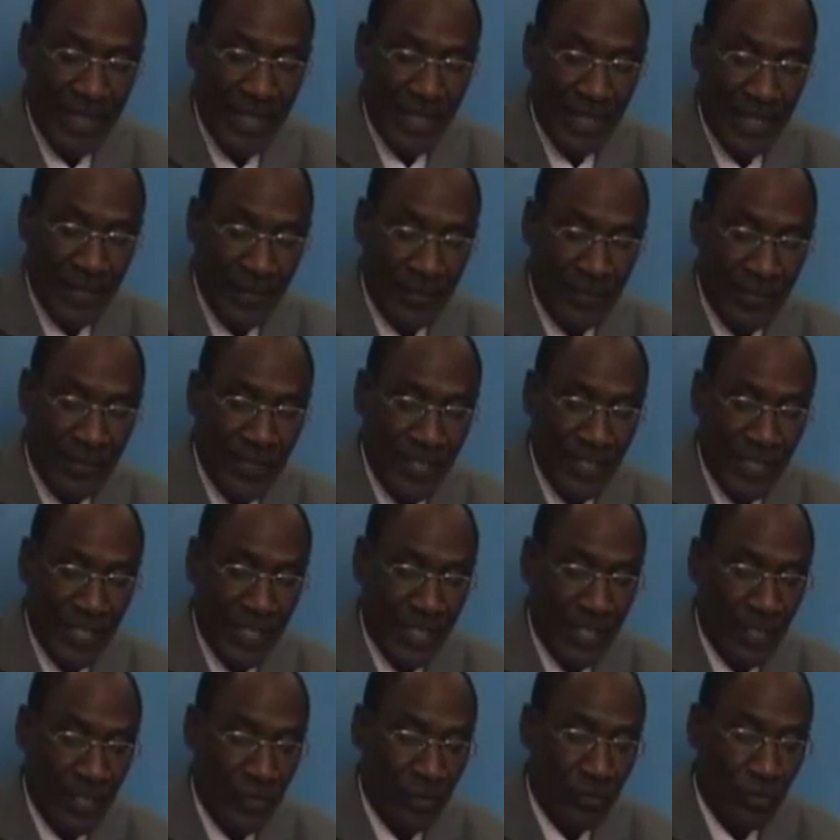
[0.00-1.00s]
having
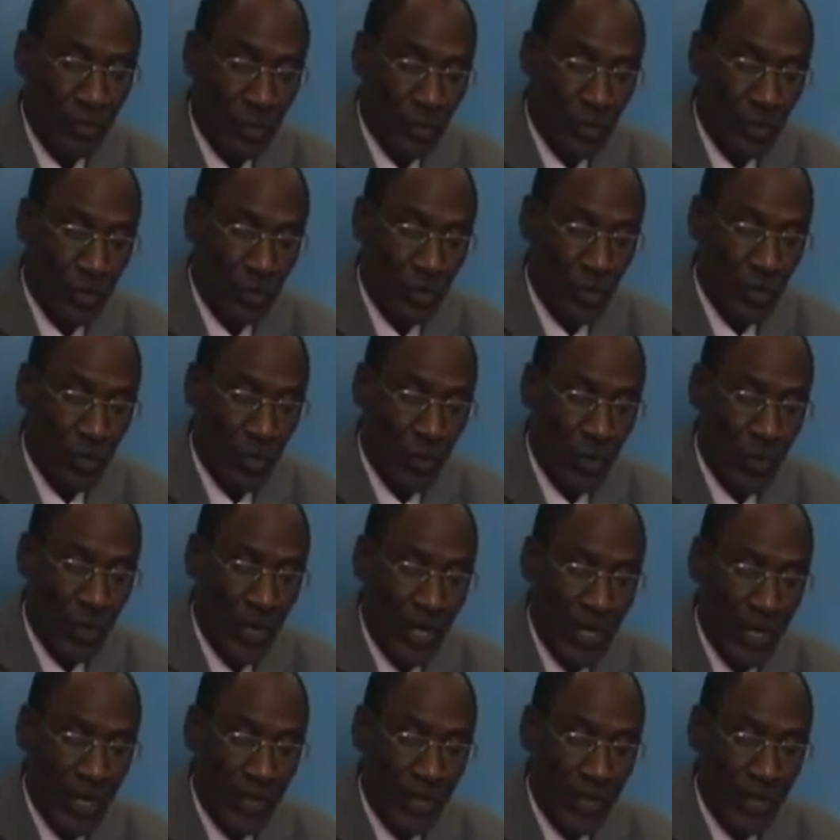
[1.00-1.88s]
a social